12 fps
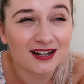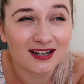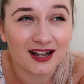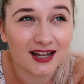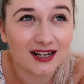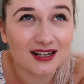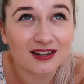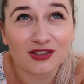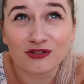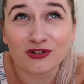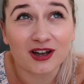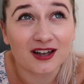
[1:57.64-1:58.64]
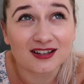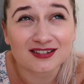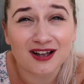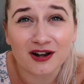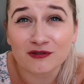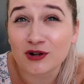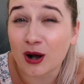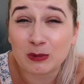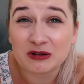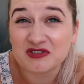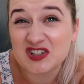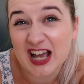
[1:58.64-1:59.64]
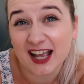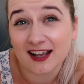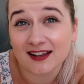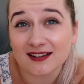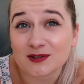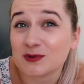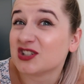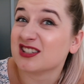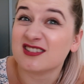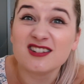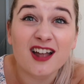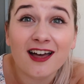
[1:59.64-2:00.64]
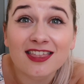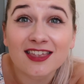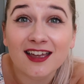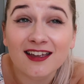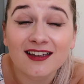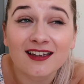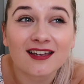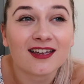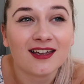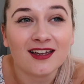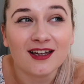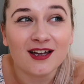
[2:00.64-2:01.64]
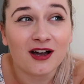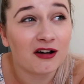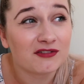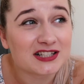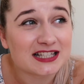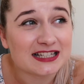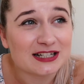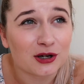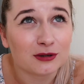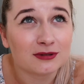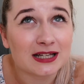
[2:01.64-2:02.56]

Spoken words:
like the first kind of couple of days, which is nothing. Obviously you don't